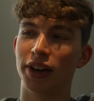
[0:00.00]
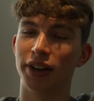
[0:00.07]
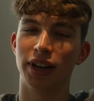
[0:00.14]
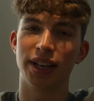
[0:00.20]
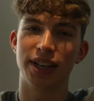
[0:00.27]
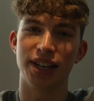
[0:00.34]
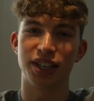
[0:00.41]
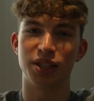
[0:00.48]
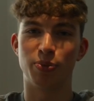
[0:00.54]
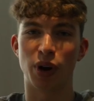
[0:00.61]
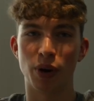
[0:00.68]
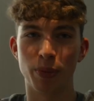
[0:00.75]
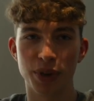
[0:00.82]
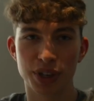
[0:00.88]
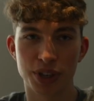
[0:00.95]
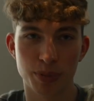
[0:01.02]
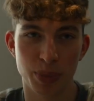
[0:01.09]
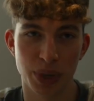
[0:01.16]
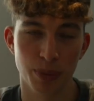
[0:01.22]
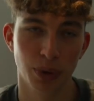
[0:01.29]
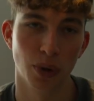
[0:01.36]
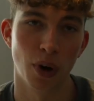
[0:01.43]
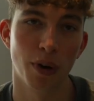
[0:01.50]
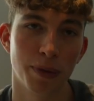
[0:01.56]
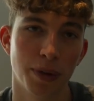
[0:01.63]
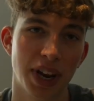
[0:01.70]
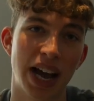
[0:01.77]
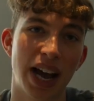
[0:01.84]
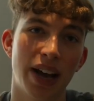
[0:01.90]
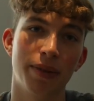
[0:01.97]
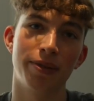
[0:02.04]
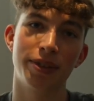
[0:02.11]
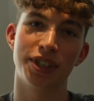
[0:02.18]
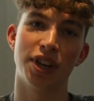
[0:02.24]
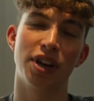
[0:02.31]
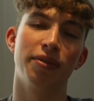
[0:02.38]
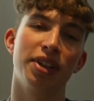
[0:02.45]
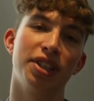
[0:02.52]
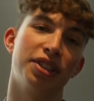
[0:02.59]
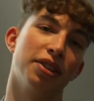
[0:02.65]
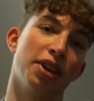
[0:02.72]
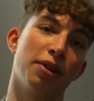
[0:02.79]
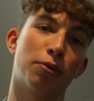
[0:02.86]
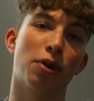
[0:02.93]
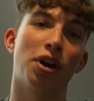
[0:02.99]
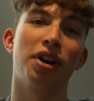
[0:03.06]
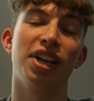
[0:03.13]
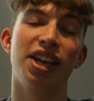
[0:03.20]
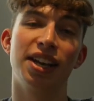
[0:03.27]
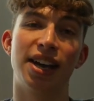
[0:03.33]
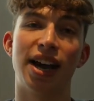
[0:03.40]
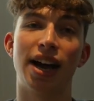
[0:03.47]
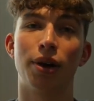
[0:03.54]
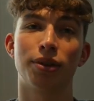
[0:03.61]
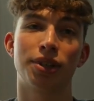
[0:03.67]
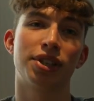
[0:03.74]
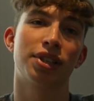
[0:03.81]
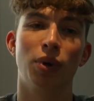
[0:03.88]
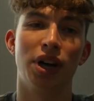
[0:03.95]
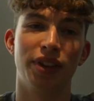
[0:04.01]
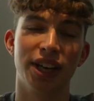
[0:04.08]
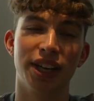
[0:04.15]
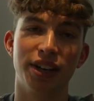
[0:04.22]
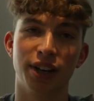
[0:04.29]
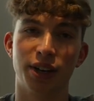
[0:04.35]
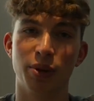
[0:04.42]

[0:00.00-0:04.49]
Unlike experiments, people often have surveys that they've run in-house where they can